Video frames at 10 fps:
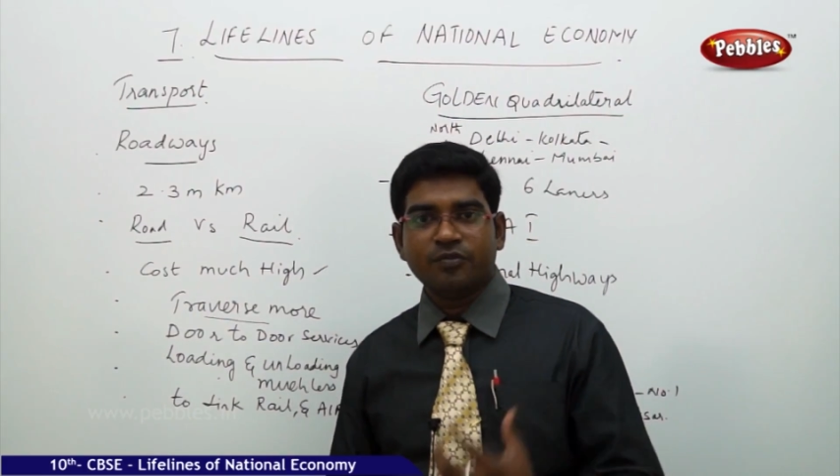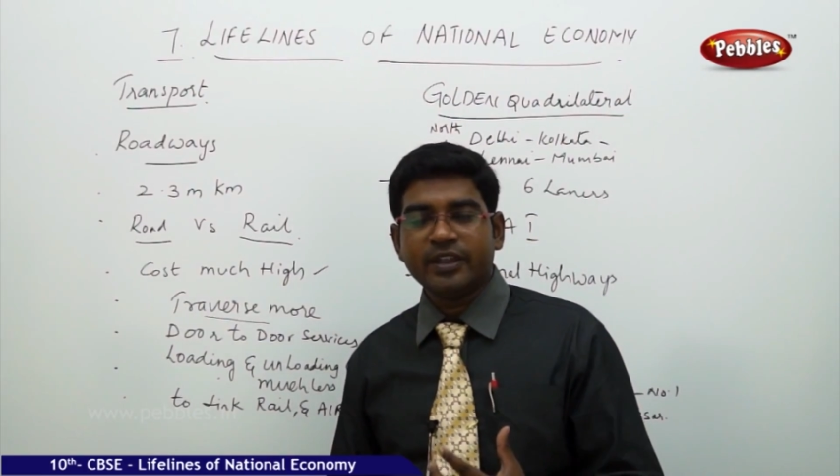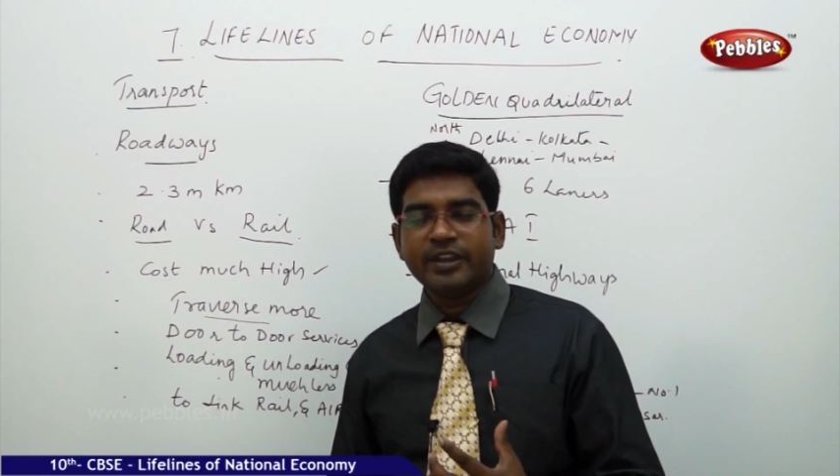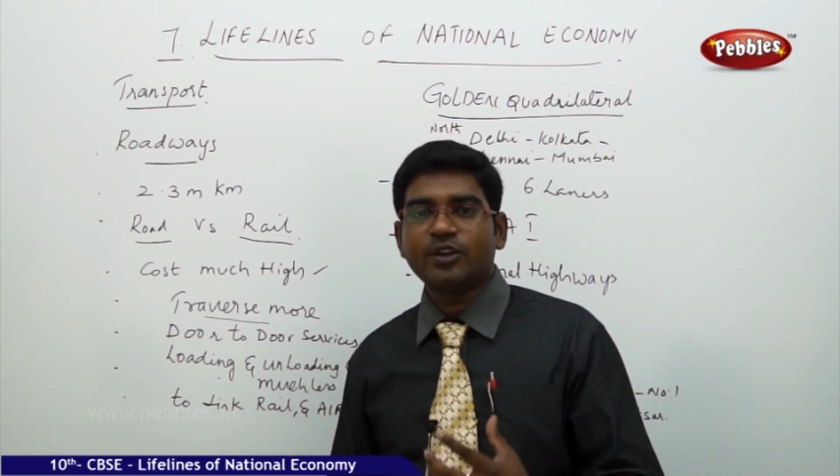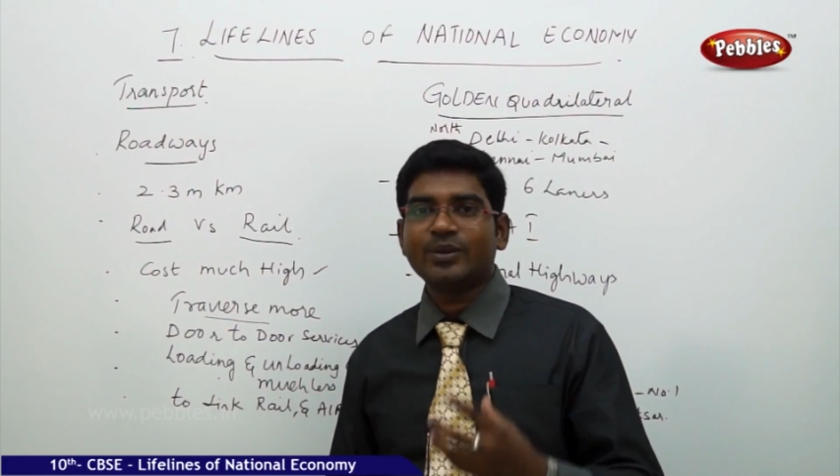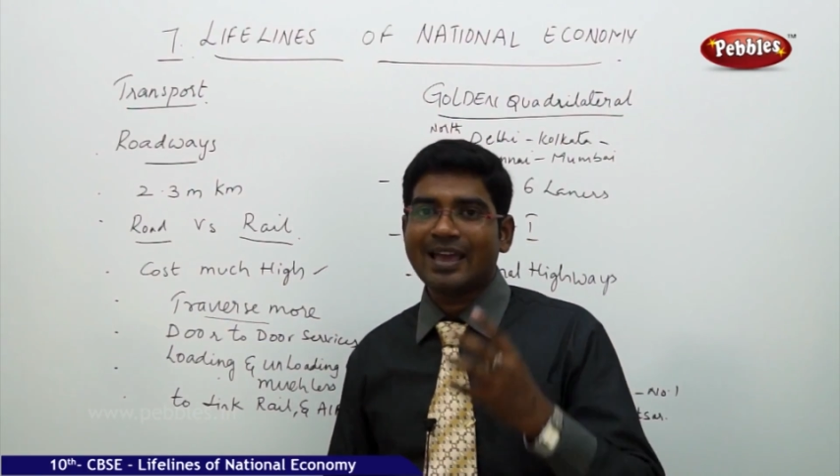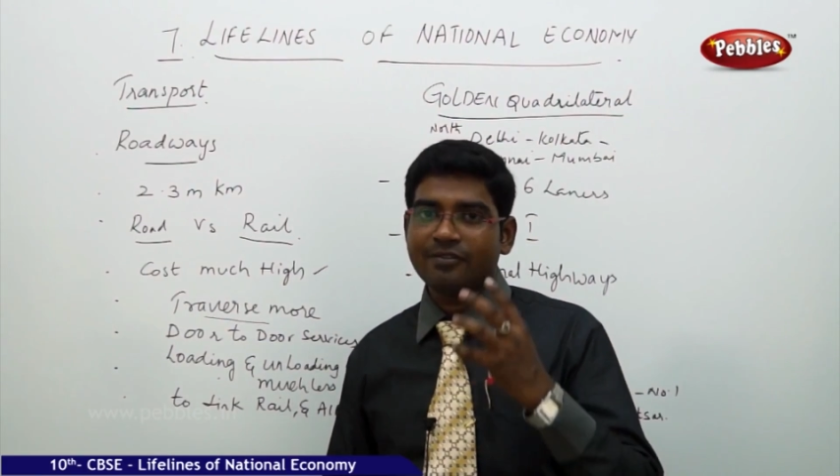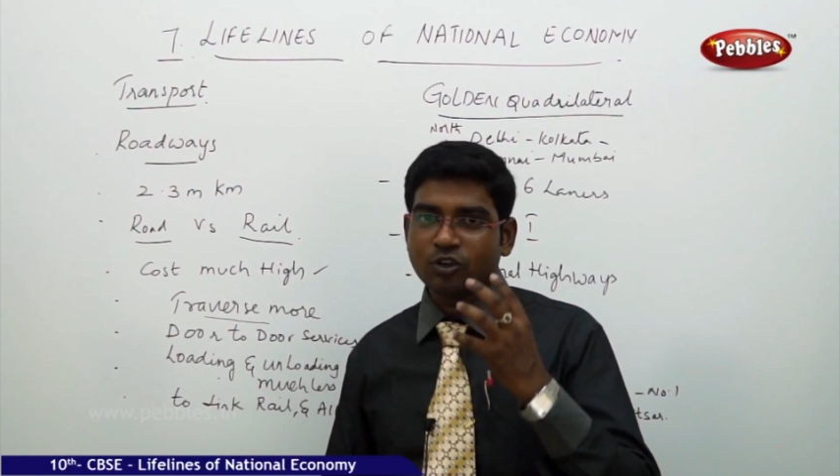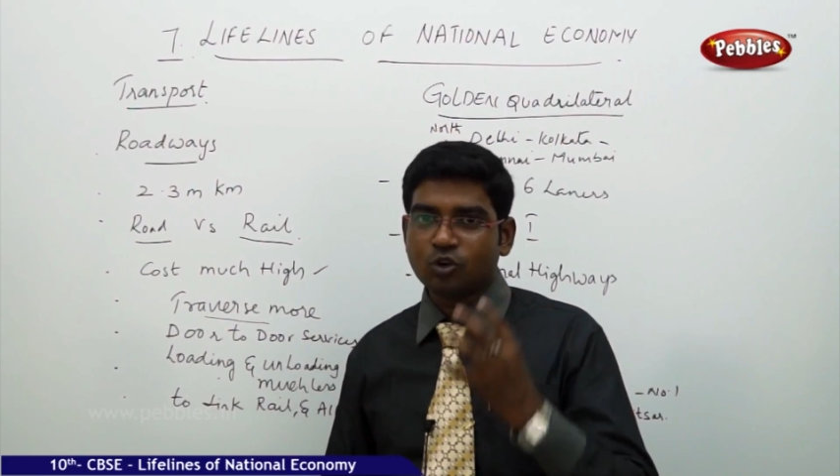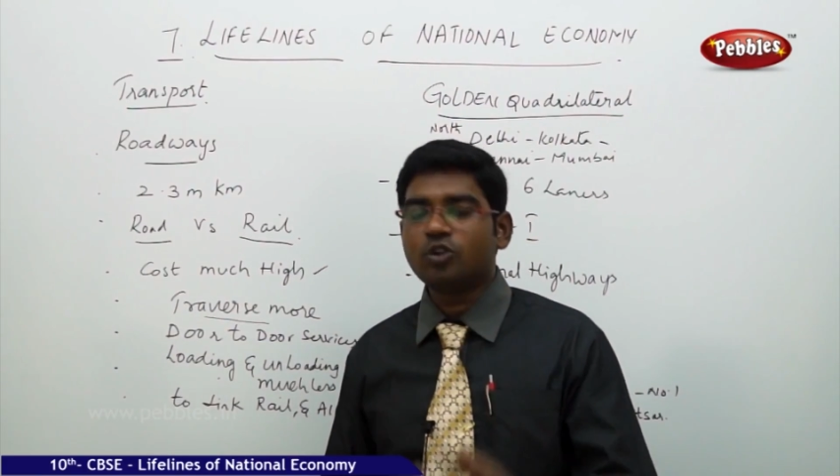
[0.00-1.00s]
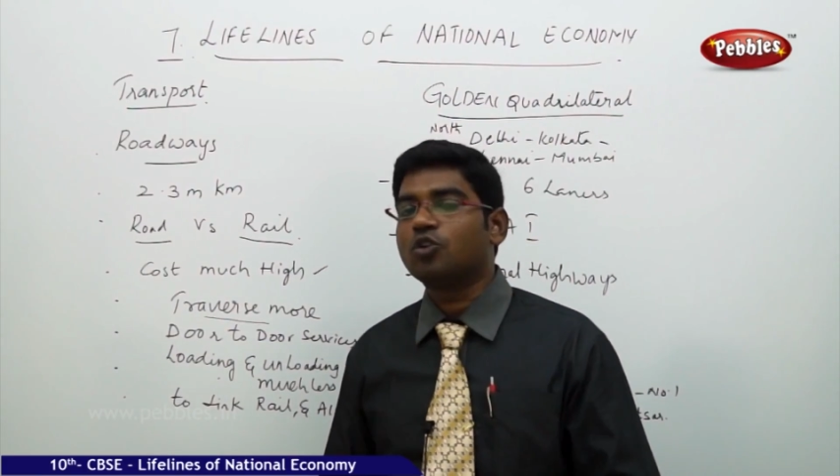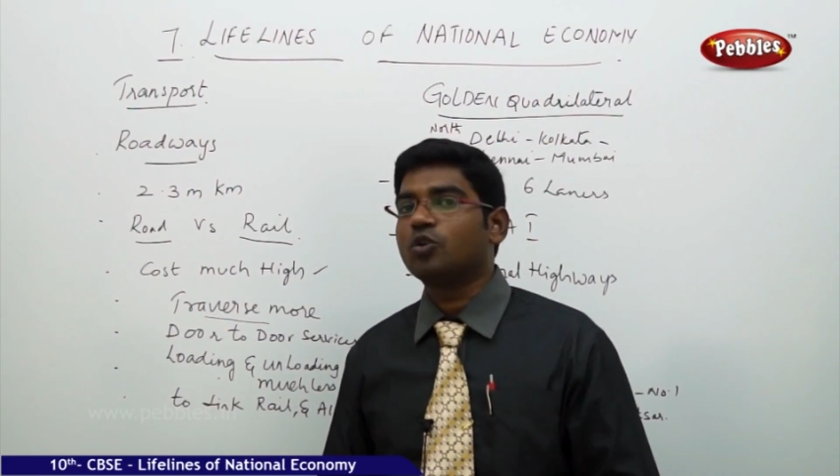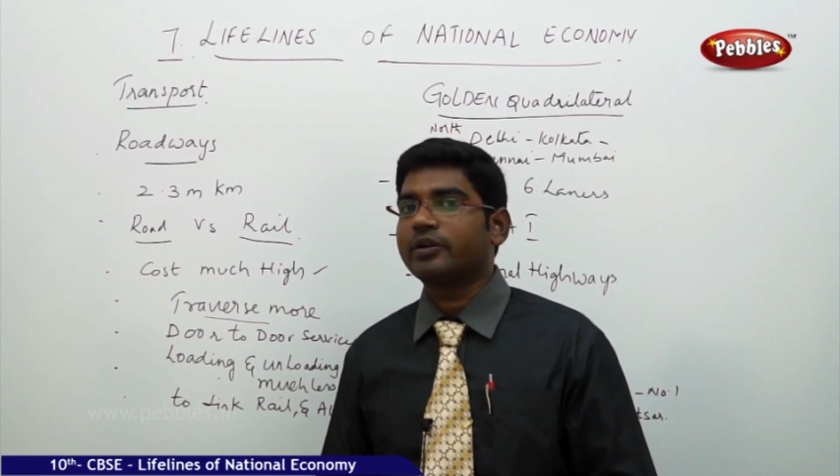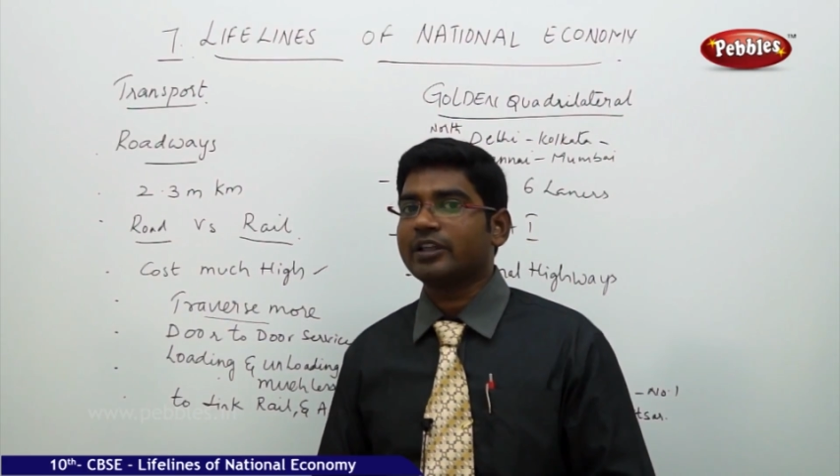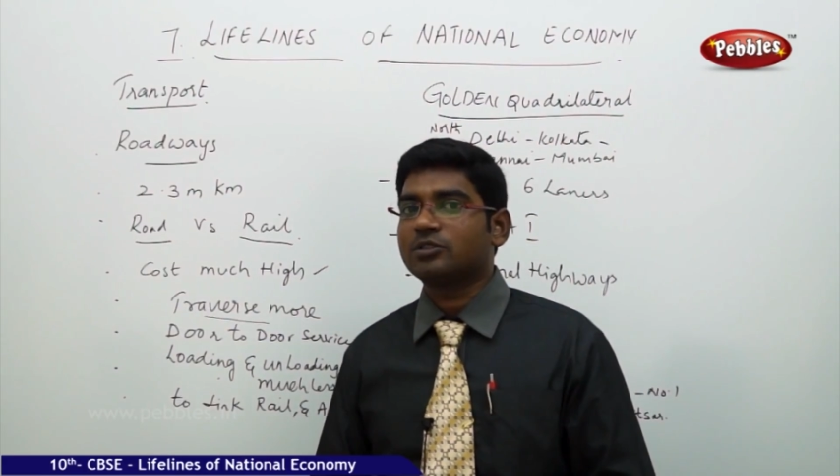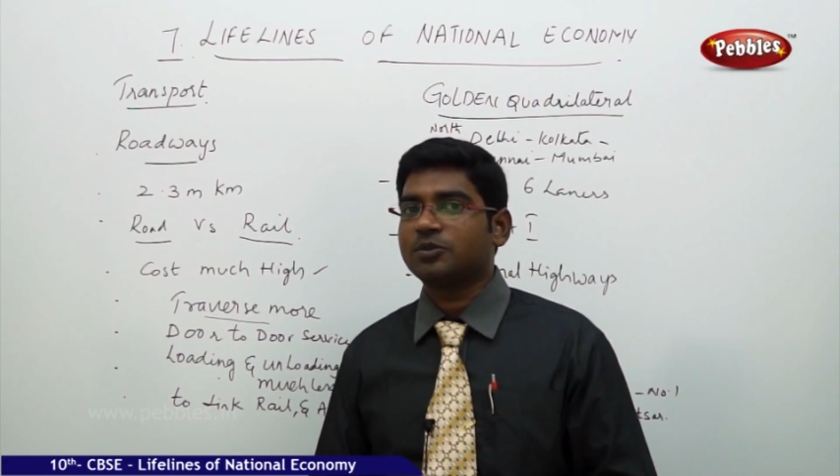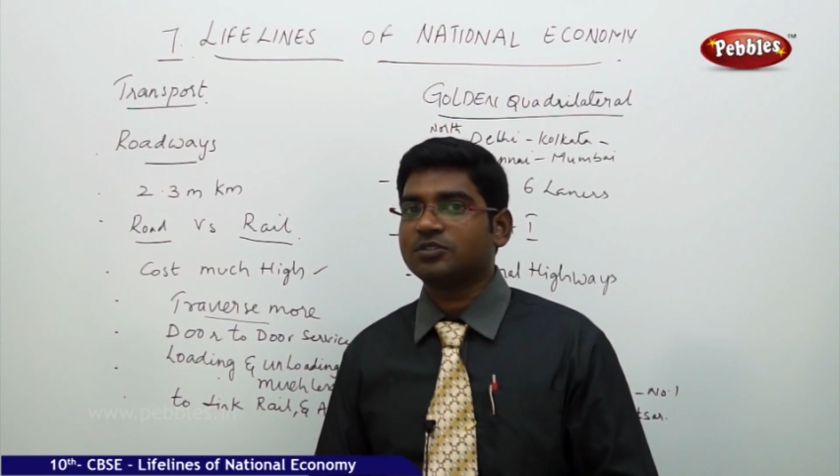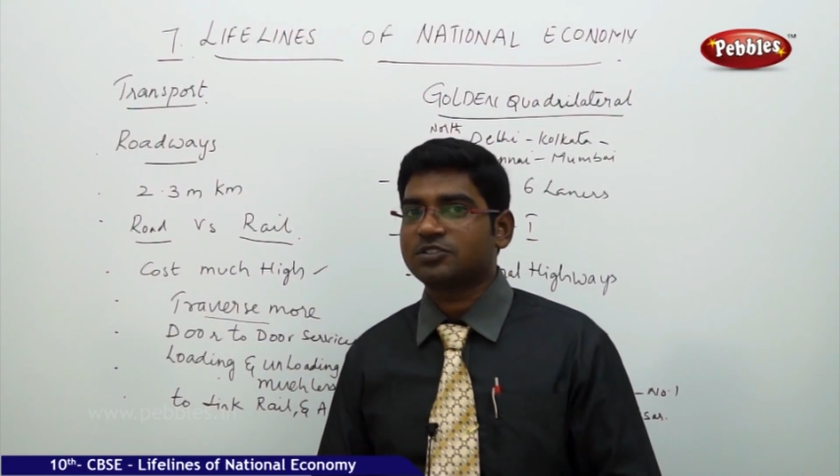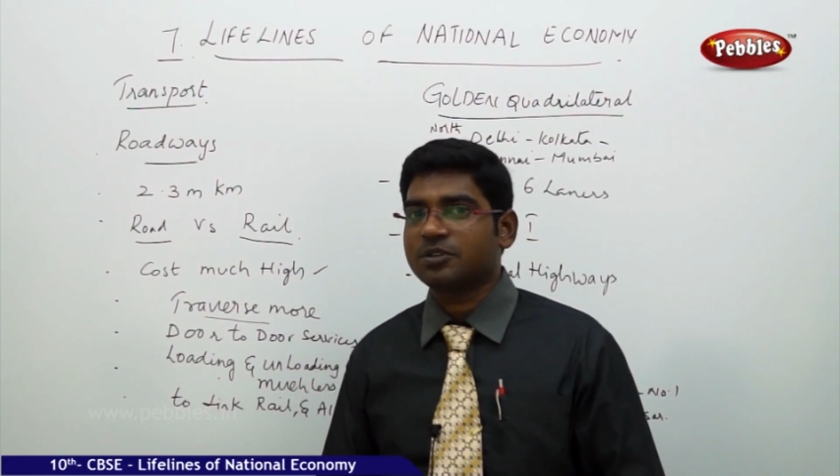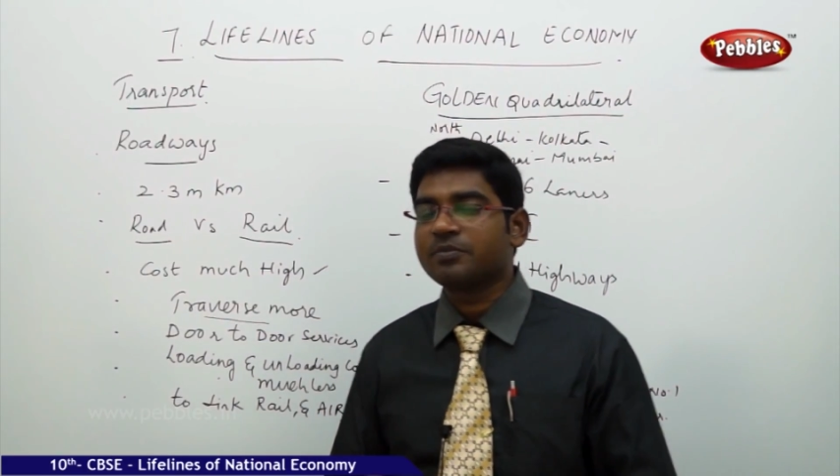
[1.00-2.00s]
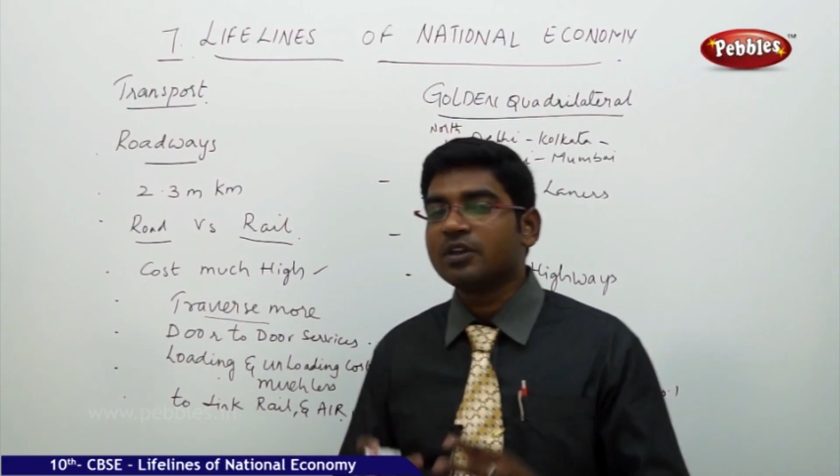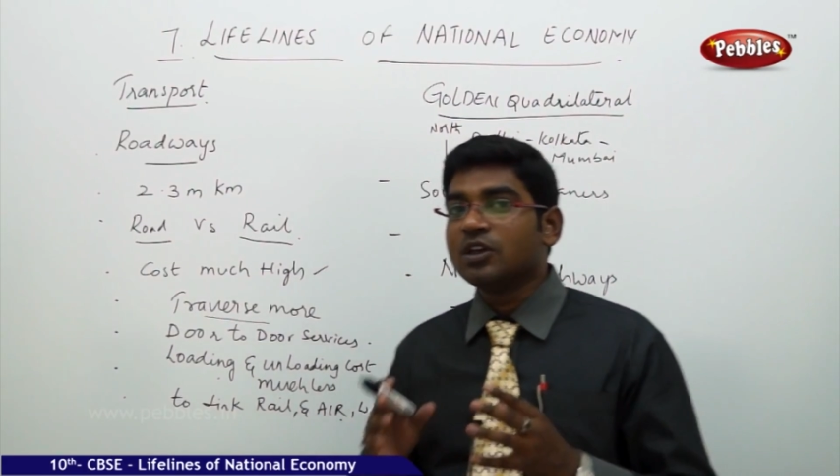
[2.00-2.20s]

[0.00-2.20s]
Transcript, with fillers: we need to have a good road transport system